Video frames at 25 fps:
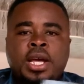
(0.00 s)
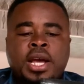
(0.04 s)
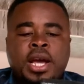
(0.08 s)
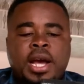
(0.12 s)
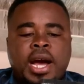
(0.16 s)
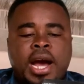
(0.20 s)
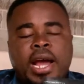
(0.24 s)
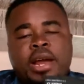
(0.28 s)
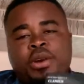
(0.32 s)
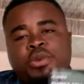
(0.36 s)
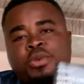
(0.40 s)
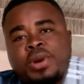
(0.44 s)

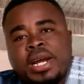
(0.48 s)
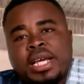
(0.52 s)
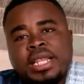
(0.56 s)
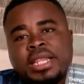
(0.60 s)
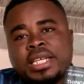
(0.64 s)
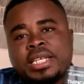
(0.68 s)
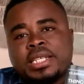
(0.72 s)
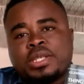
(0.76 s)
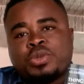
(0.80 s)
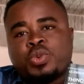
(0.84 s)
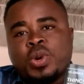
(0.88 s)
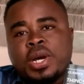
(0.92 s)
I read
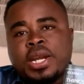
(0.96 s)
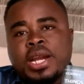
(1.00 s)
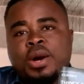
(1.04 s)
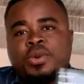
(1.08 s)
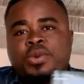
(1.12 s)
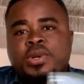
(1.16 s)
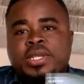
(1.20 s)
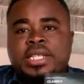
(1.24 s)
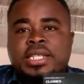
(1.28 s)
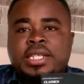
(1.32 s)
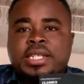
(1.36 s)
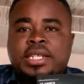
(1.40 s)
this when I
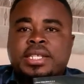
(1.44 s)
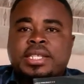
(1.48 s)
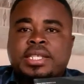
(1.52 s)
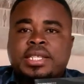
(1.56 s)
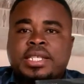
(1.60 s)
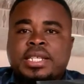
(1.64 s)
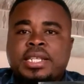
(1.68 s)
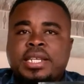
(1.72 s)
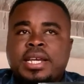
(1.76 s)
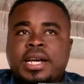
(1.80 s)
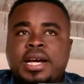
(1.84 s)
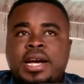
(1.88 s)
was in the
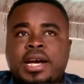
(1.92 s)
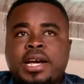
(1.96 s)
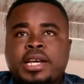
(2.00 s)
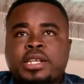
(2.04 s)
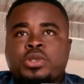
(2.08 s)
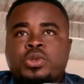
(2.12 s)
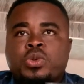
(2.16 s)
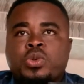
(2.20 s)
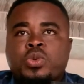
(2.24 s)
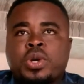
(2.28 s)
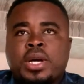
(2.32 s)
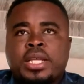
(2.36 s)
senior high
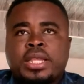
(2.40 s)
school.